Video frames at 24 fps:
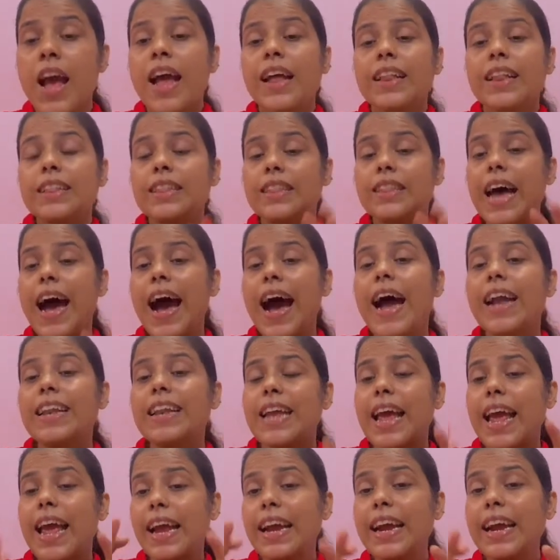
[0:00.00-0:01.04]

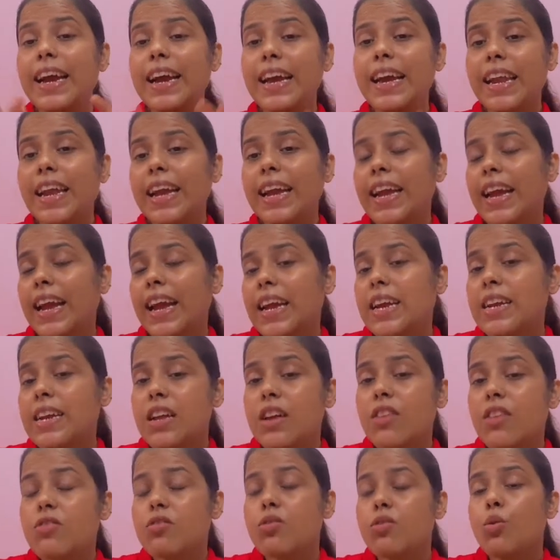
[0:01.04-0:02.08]
that aggregate
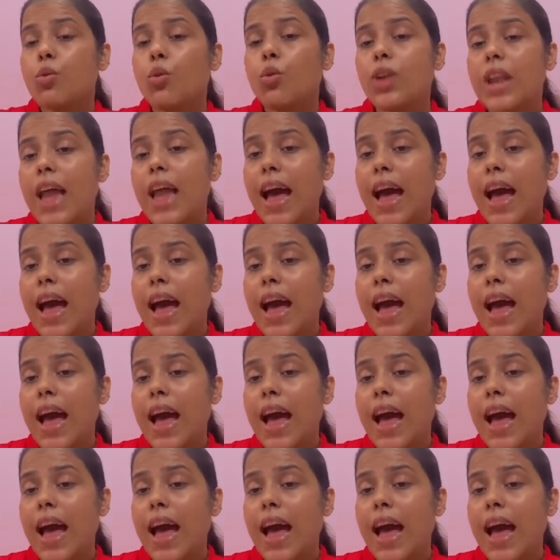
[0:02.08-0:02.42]
is known